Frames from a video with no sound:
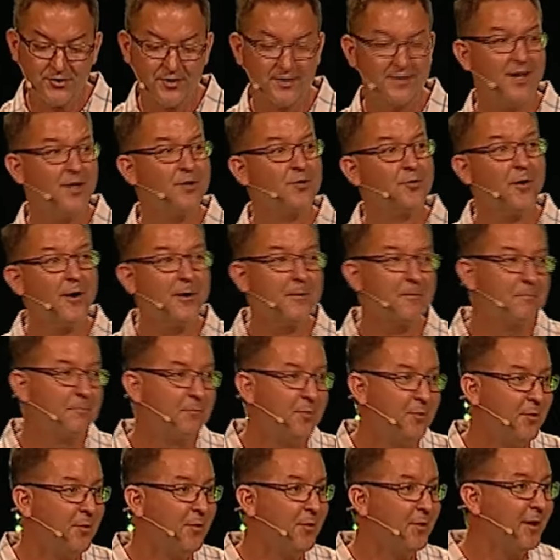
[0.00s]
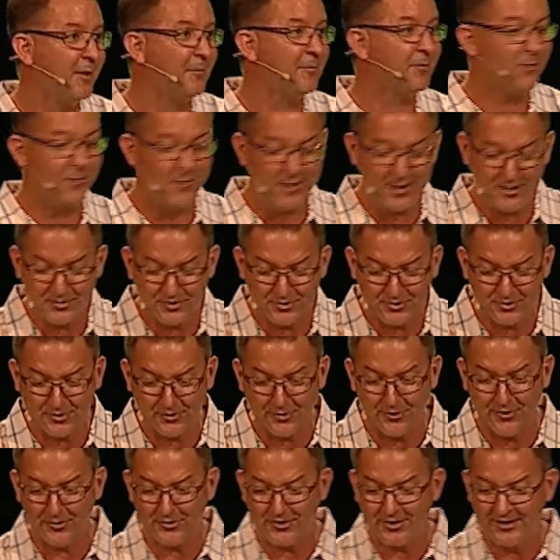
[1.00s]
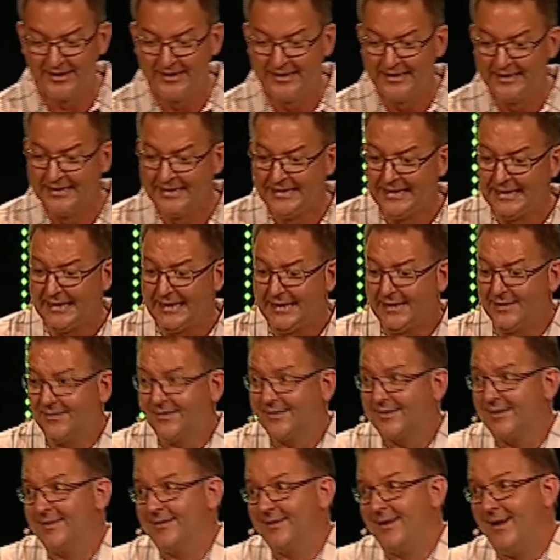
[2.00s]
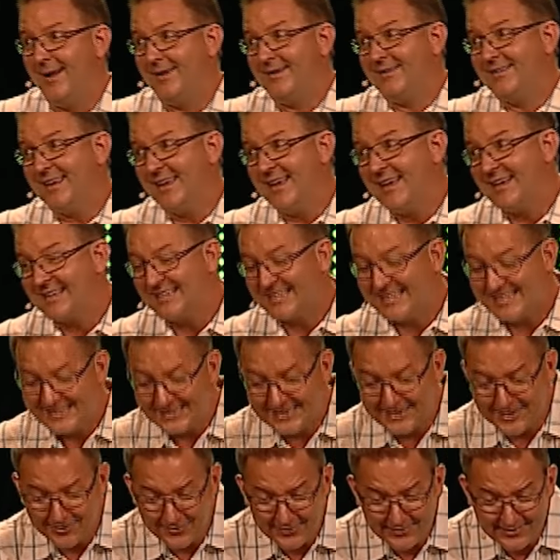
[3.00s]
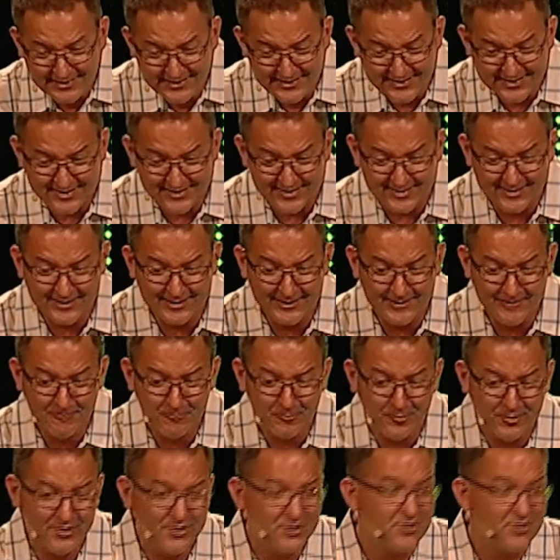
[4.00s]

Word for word: to not try to build up Christ's church, is to not take seriously what